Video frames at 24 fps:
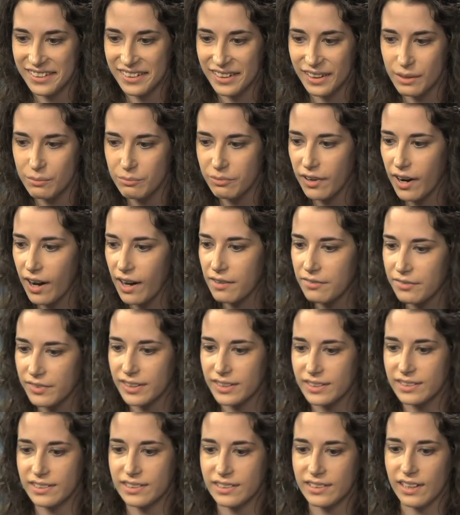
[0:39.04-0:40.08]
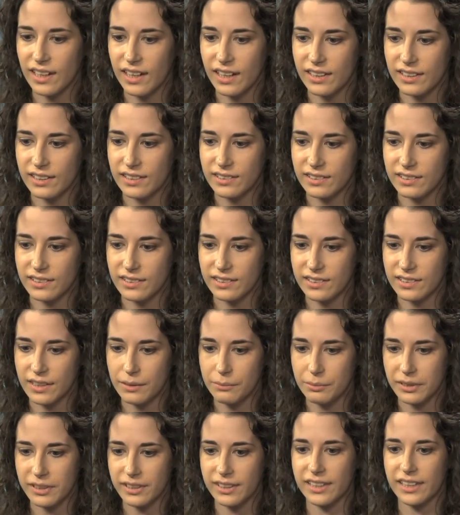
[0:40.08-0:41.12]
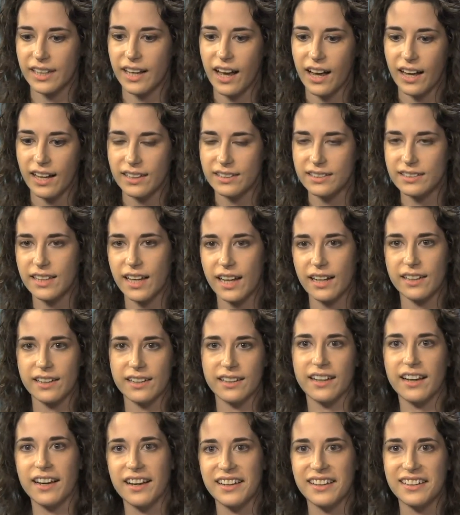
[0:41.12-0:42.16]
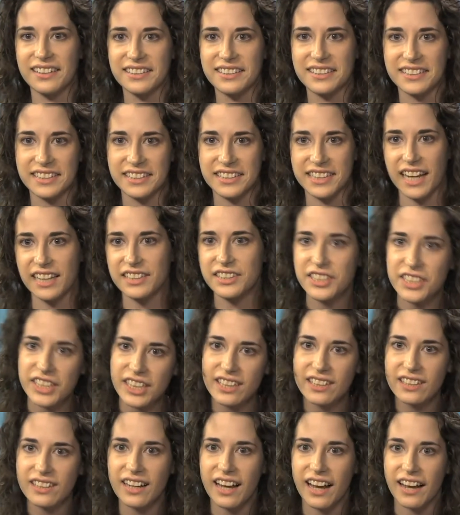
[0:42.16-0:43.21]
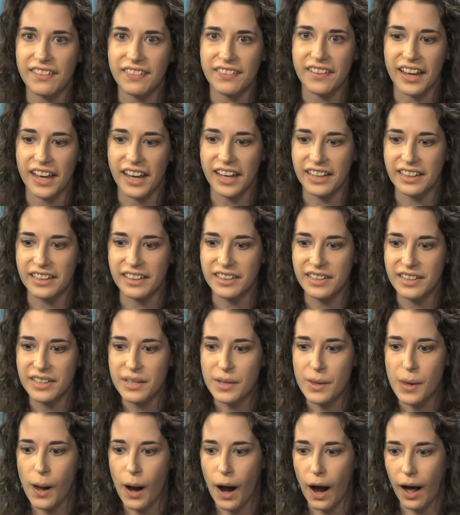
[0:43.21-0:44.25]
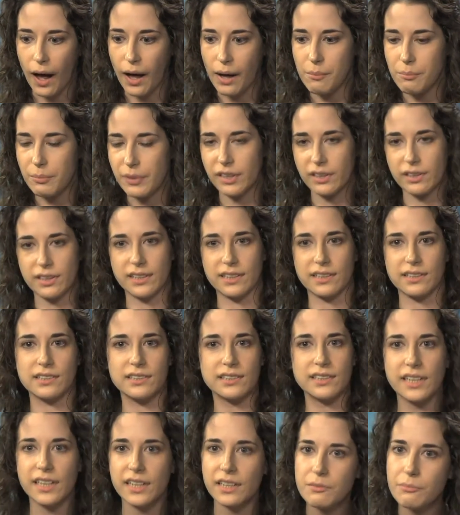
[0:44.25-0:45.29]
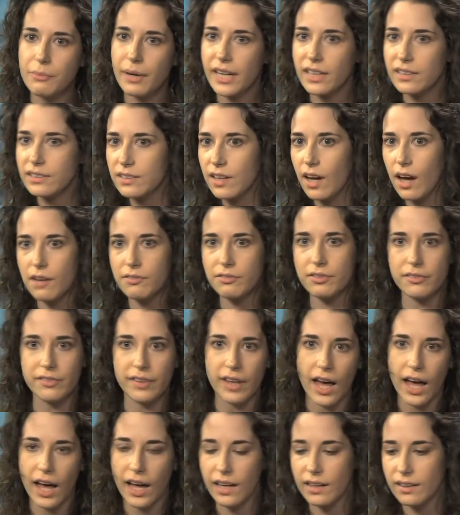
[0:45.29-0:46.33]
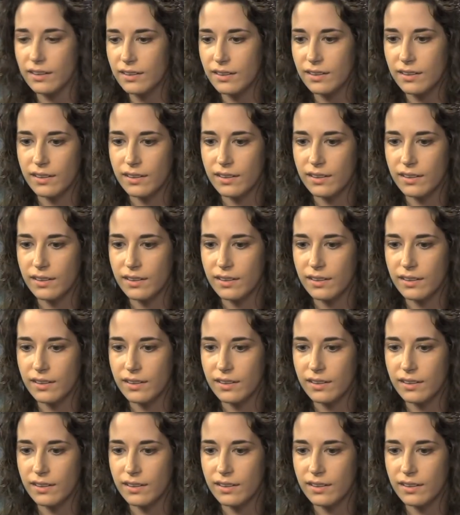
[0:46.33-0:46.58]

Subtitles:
Improv is typically, it's getting a suggestion and then building a scene based off of that.